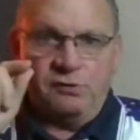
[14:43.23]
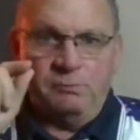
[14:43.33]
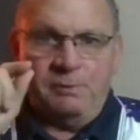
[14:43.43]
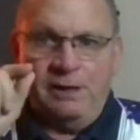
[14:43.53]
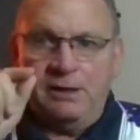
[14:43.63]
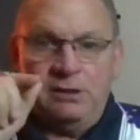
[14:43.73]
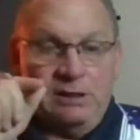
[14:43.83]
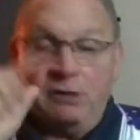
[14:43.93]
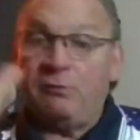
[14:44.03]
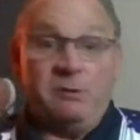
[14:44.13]
You
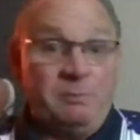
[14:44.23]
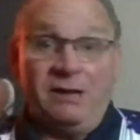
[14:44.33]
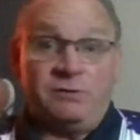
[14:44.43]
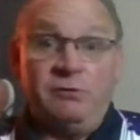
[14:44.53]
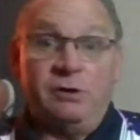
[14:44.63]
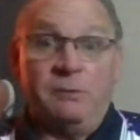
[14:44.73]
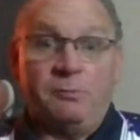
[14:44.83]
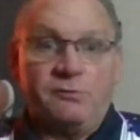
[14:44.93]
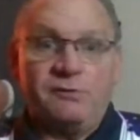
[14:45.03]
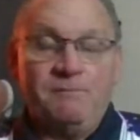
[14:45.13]
literally pick two
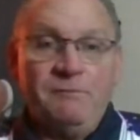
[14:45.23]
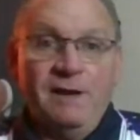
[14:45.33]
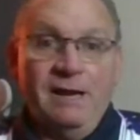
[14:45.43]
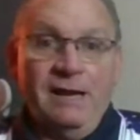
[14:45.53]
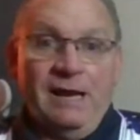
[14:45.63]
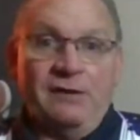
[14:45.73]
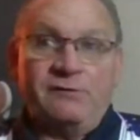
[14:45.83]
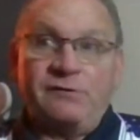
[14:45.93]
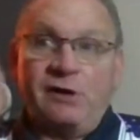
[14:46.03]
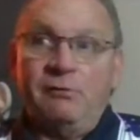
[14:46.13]
numbers. And
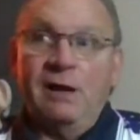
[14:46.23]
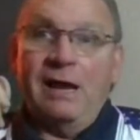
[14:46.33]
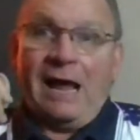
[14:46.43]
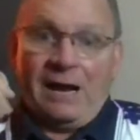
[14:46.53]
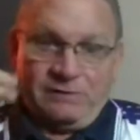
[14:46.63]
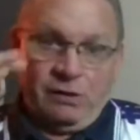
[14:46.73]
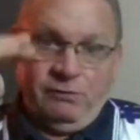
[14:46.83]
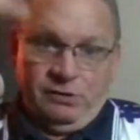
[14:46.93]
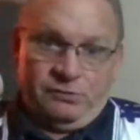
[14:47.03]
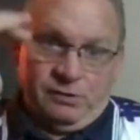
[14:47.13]
so I told
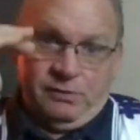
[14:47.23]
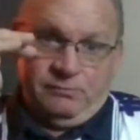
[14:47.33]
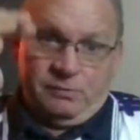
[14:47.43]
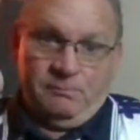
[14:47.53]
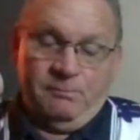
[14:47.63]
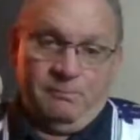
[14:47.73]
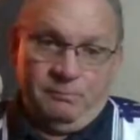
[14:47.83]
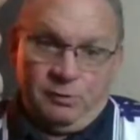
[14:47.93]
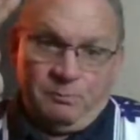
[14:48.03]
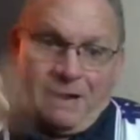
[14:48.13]
it to
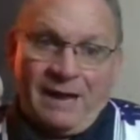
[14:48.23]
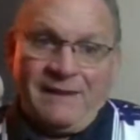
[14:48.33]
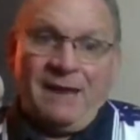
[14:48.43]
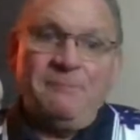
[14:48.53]
buy that